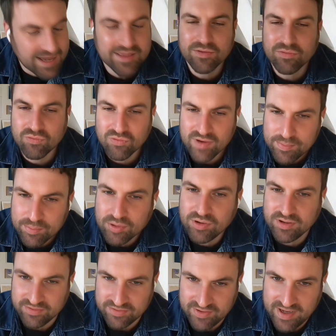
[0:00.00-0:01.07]
Like the
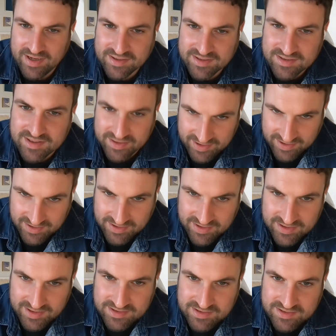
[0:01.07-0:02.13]
ripple effects, I
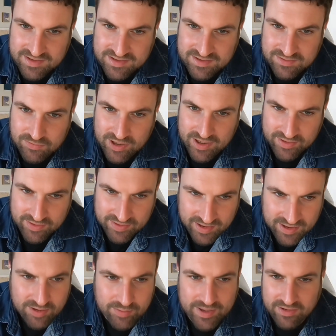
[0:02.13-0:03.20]
think, is when I
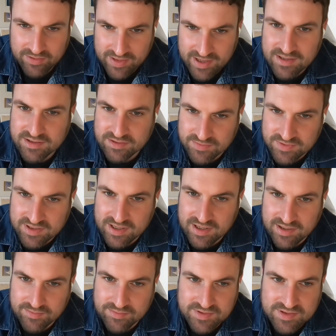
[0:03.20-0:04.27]
think about that
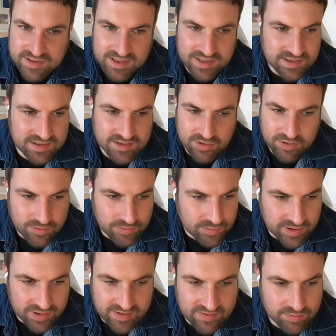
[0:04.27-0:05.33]
sometimes, is
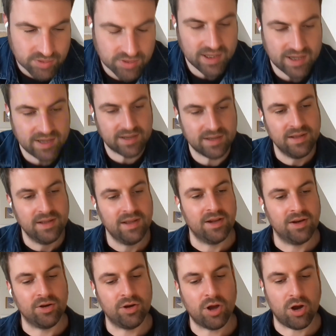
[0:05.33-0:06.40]
unbelievable. Like,
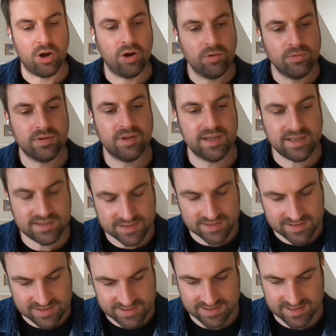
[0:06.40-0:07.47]
not only
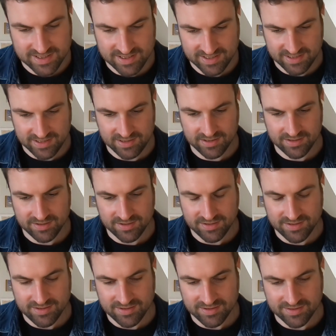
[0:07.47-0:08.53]
to see
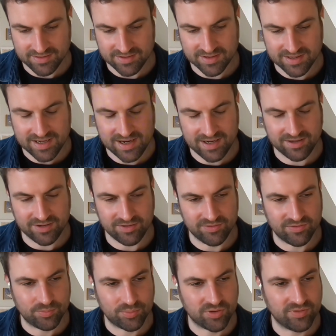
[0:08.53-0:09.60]
the kind of